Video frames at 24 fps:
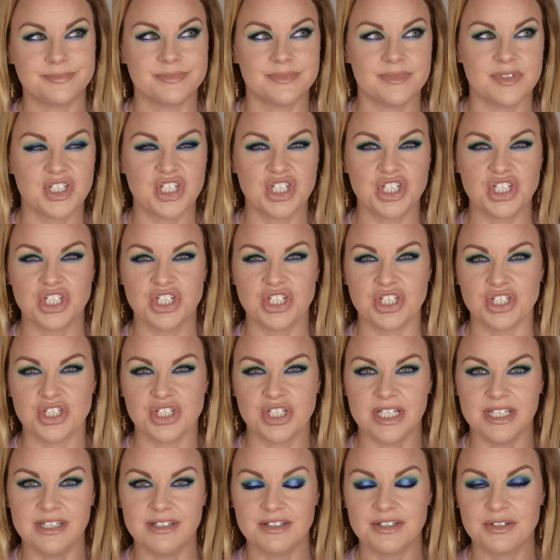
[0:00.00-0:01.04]

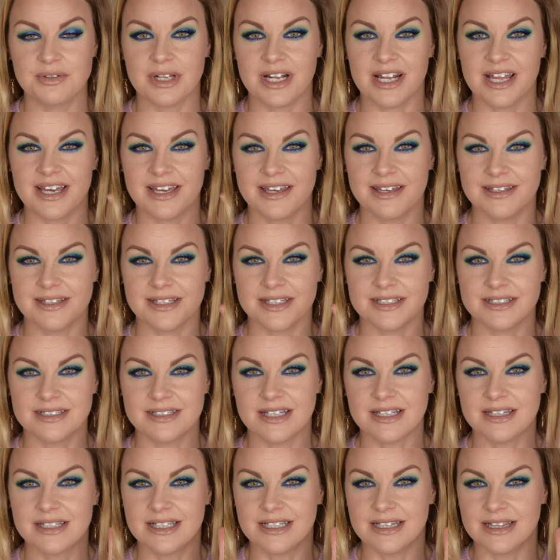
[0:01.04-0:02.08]
sheen to it, like
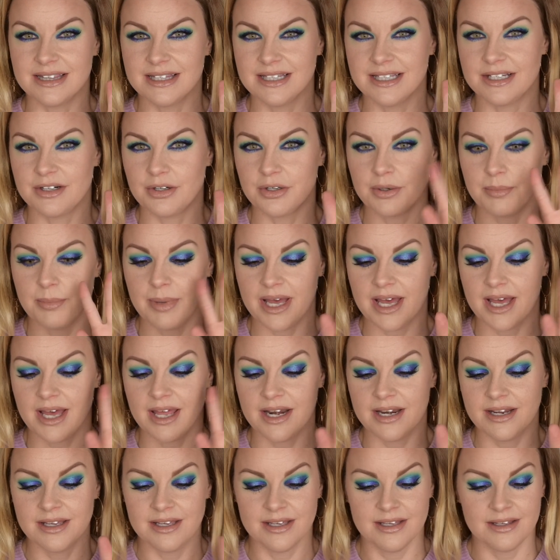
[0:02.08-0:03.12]
not glitter,
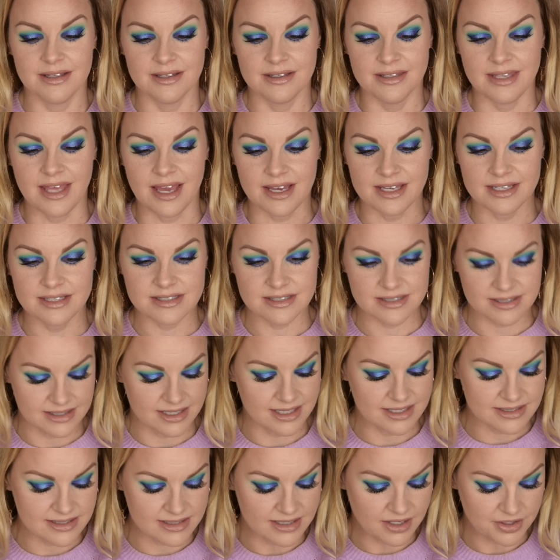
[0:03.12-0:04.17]
but yeah,
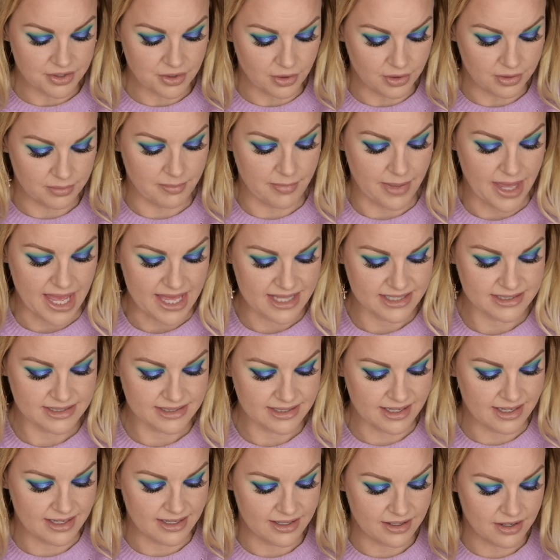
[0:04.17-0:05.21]
it's not all matte.
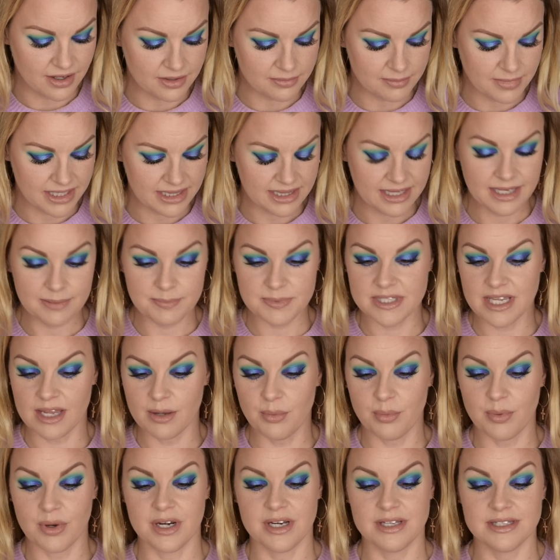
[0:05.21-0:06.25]
And on my lips, I
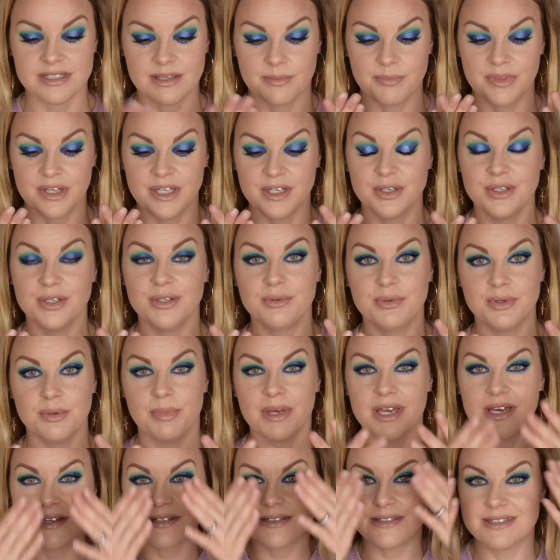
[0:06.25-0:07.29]
wanted something nude
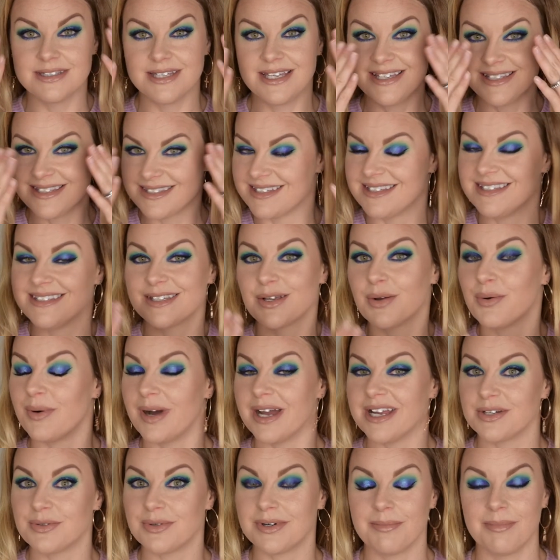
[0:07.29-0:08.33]
because this is
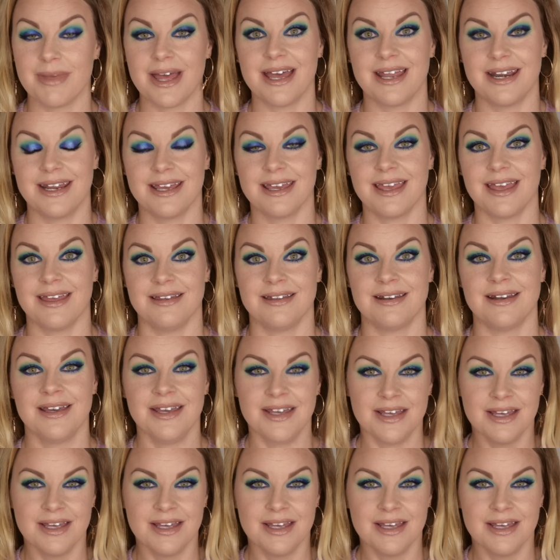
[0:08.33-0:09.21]
quite dramatic, and